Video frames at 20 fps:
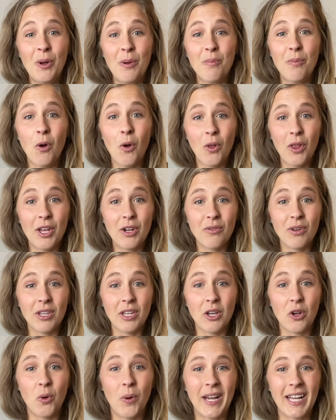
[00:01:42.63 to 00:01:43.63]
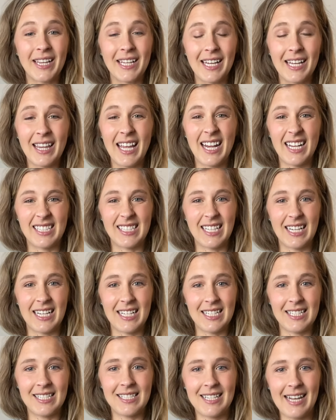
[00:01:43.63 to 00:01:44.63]
pull in really quickly, like it's like a
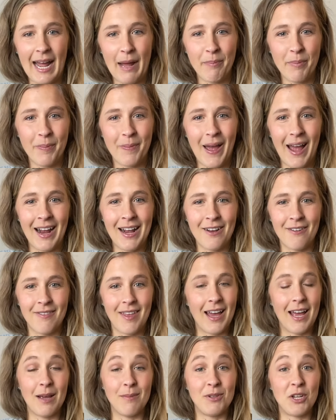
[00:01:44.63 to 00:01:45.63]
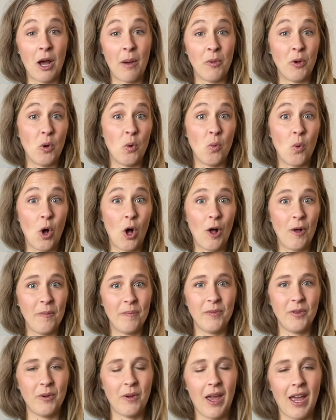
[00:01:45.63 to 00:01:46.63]
snap back of that abdominal
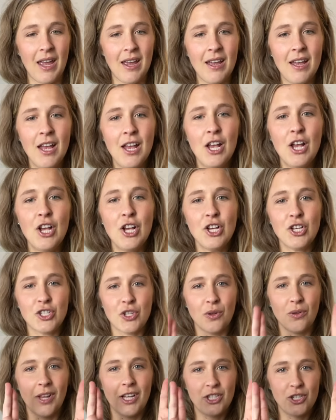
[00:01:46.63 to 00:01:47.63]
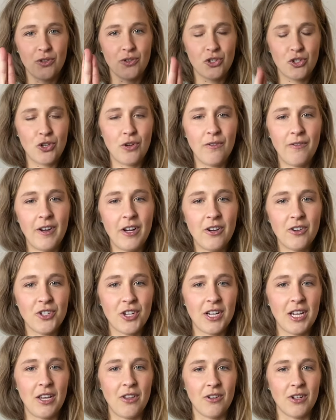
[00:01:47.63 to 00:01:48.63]
wall, okay? So let's use 2 fingers
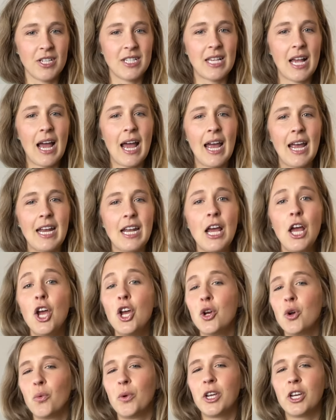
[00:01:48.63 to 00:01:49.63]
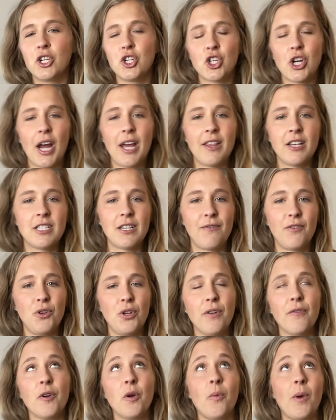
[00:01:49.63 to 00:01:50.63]
on either side. We can try this a few
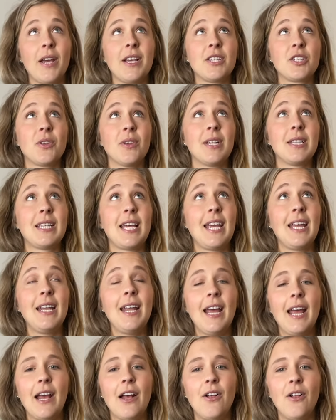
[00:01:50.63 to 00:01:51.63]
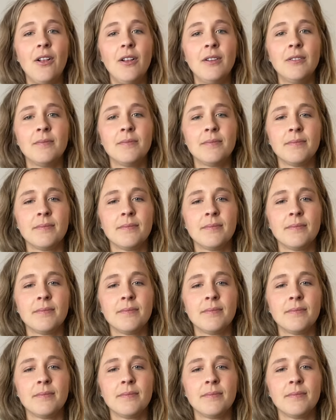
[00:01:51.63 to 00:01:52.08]
different ways. So let's inhale,